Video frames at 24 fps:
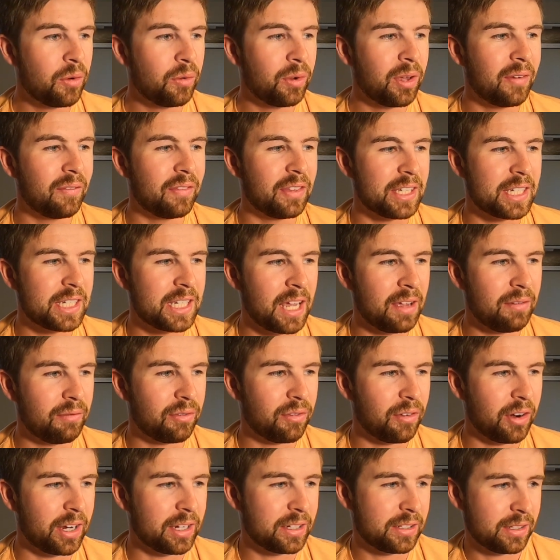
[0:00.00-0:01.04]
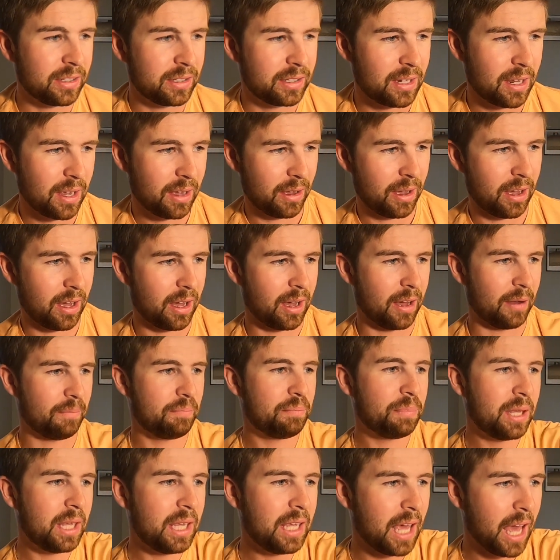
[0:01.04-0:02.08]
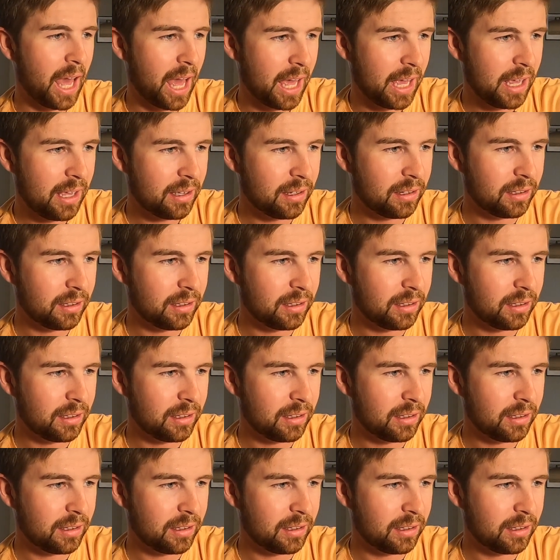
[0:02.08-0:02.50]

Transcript: We have the St. Francis uh, PA.